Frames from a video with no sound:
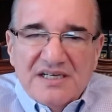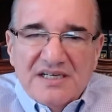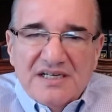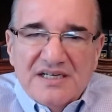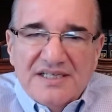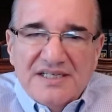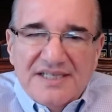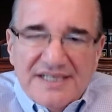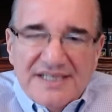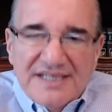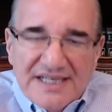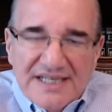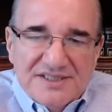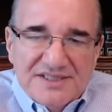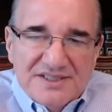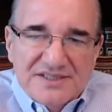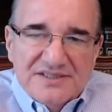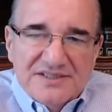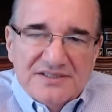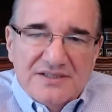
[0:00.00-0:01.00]

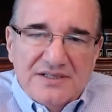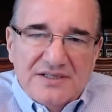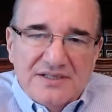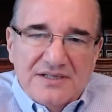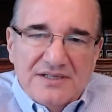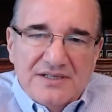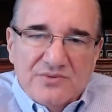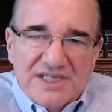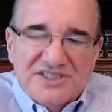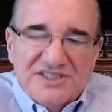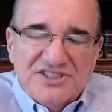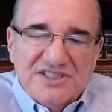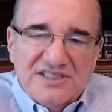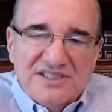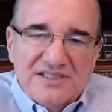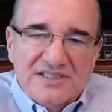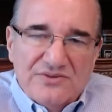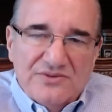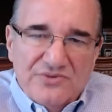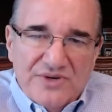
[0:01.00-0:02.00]
against Russia,
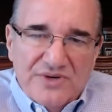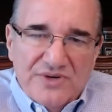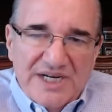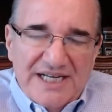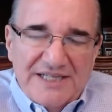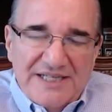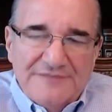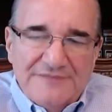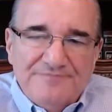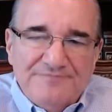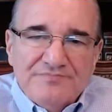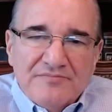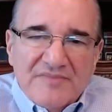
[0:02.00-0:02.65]
Iran,